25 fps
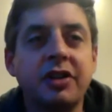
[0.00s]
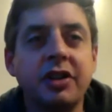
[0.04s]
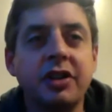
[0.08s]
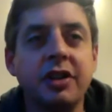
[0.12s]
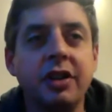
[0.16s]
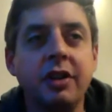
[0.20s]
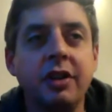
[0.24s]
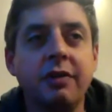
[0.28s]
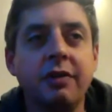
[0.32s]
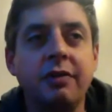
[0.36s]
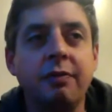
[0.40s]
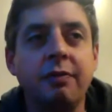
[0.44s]

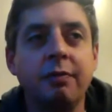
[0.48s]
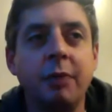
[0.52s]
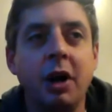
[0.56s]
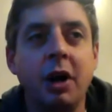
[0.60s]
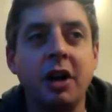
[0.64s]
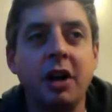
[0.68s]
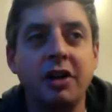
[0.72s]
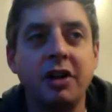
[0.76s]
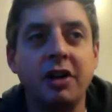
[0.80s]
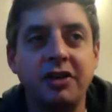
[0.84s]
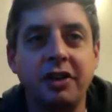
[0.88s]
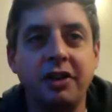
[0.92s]

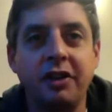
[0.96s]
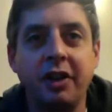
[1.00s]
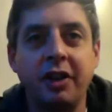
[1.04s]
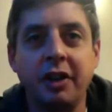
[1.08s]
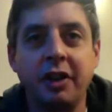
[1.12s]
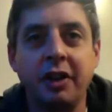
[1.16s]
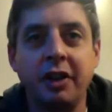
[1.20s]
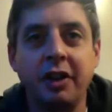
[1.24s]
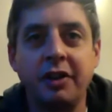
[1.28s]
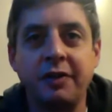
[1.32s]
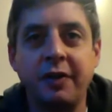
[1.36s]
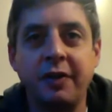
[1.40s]
master those
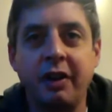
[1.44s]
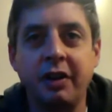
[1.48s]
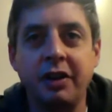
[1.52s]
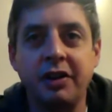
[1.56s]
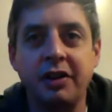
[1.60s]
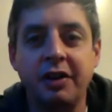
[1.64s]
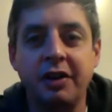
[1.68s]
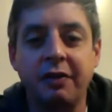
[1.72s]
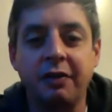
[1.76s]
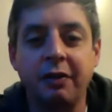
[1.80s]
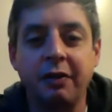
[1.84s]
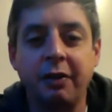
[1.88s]
various different
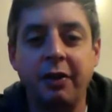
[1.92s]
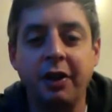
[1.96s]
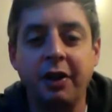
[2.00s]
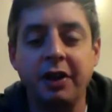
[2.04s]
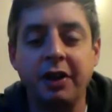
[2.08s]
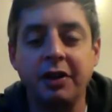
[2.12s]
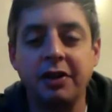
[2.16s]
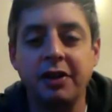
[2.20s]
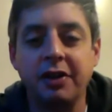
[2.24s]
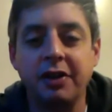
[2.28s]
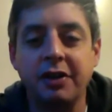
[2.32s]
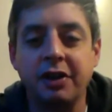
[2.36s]
things is
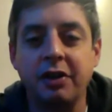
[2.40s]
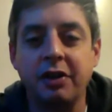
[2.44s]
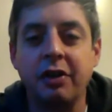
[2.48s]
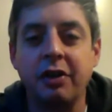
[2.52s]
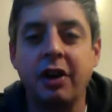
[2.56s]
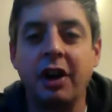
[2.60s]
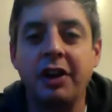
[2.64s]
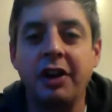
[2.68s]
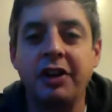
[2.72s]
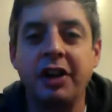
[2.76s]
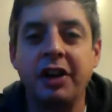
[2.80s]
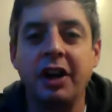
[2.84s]
a good
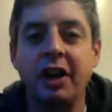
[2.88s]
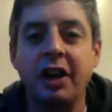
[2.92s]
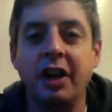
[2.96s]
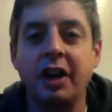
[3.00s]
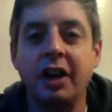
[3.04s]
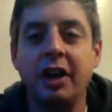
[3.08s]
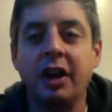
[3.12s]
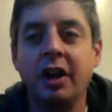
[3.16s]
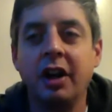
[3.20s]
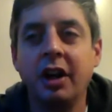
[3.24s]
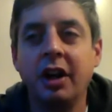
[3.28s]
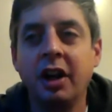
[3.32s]
idea.
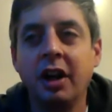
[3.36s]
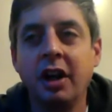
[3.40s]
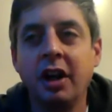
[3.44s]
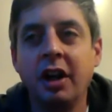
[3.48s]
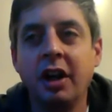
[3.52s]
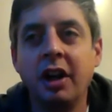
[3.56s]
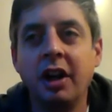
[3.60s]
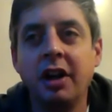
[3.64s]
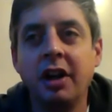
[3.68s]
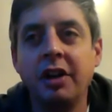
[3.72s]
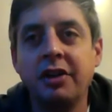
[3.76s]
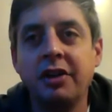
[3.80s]

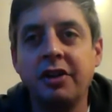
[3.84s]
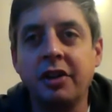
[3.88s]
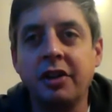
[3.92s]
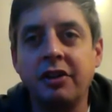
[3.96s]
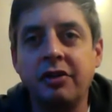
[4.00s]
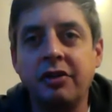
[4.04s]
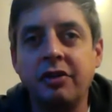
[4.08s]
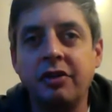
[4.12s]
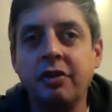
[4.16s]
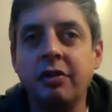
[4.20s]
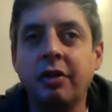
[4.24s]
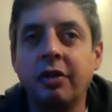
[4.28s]
So do
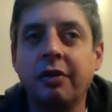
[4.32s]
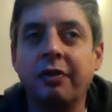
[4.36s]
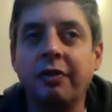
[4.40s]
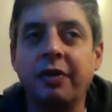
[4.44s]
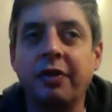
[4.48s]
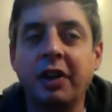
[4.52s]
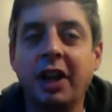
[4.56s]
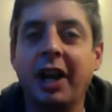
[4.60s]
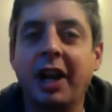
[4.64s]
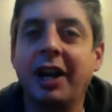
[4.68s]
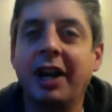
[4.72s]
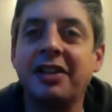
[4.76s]
not
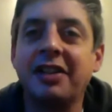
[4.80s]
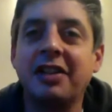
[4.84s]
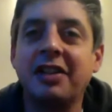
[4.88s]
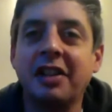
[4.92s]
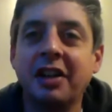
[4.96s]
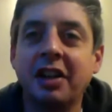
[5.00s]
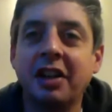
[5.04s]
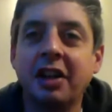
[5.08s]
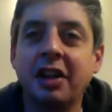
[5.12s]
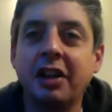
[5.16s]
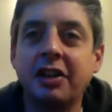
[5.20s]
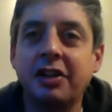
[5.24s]
forget
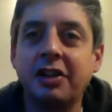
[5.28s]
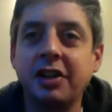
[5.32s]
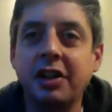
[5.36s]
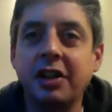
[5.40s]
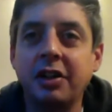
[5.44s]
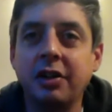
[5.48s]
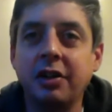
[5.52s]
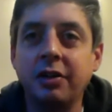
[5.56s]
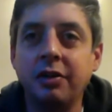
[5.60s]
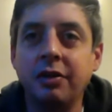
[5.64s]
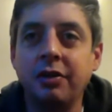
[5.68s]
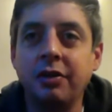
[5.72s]
to
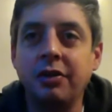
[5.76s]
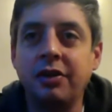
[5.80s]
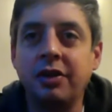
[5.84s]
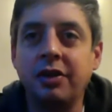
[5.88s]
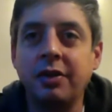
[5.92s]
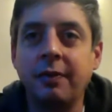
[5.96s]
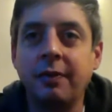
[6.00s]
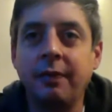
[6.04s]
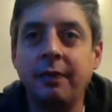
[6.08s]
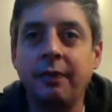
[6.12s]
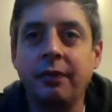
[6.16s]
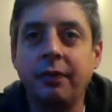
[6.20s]
use
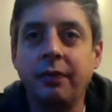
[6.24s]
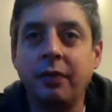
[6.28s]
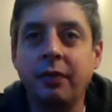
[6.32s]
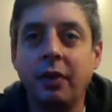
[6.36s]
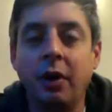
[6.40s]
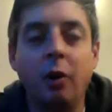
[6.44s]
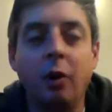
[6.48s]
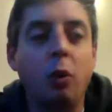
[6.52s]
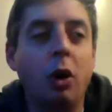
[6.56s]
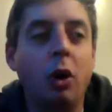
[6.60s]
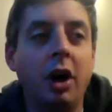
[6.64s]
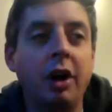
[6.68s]

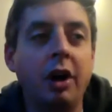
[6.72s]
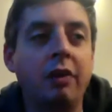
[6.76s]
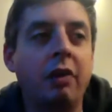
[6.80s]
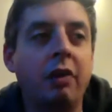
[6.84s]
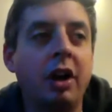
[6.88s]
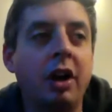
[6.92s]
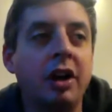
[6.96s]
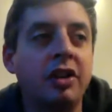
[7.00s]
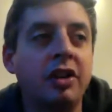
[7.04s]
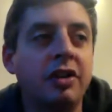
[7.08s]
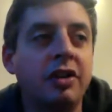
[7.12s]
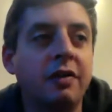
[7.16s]
a
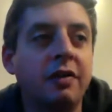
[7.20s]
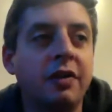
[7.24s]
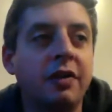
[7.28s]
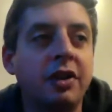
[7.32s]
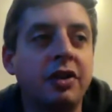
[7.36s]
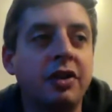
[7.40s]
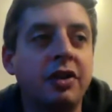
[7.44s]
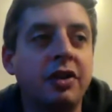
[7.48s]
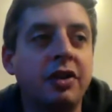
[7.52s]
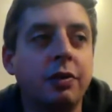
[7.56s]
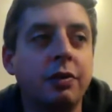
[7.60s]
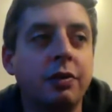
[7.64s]
wide range of
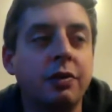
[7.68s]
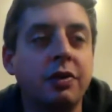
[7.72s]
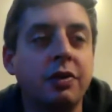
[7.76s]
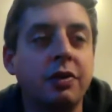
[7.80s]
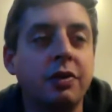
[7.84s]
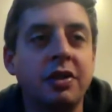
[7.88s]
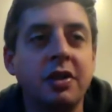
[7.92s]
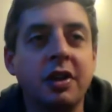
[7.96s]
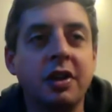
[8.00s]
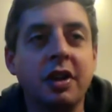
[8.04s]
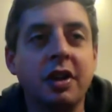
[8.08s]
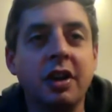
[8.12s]

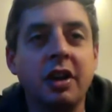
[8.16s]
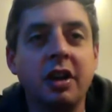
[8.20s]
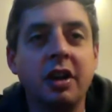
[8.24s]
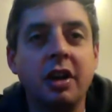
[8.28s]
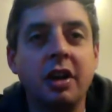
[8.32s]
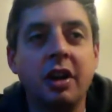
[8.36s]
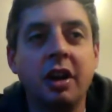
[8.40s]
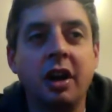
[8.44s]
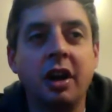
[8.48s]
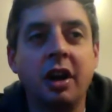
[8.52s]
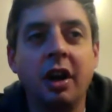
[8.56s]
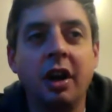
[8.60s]
visuals,
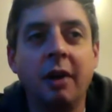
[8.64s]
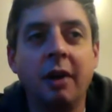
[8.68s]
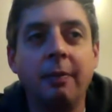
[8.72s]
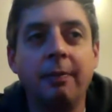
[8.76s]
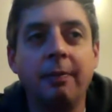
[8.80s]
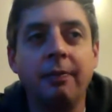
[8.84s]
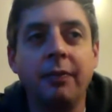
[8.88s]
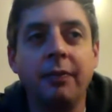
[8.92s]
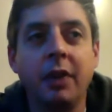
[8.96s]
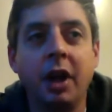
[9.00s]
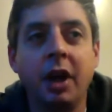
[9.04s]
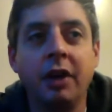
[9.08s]

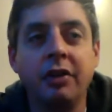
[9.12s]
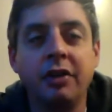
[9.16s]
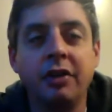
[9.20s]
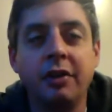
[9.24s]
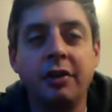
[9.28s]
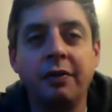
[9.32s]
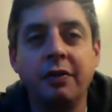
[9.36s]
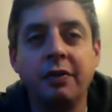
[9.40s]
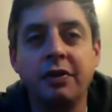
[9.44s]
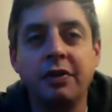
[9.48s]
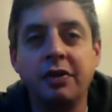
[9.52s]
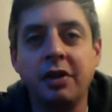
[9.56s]

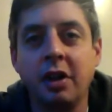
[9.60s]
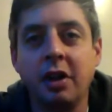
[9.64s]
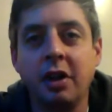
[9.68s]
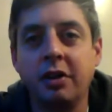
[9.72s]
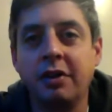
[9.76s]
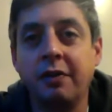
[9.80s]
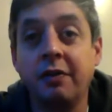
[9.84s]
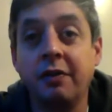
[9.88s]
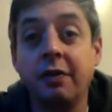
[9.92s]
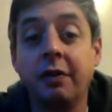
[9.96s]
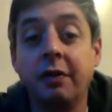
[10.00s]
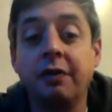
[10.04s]

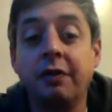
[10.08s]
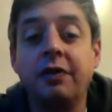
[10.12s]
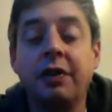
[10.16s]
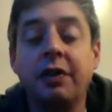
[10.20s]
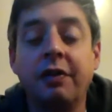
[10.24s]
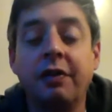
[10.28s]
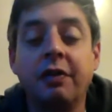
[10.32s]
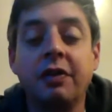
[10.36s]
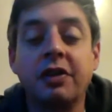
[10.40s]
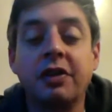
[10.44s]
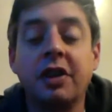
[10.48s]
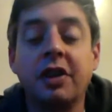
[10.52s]

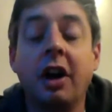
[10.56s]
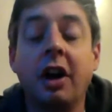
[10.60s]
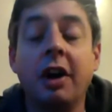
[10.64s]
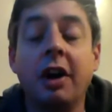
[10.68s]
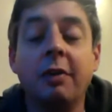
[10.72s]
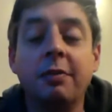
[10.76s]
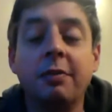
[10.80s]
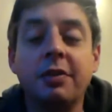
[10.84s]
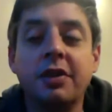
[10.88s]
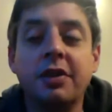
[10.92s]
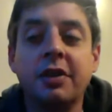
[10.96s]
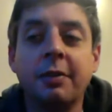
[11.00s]
different
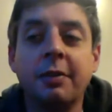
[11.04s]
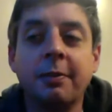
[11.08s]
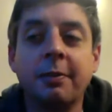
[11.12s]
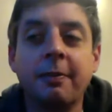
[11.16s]
types.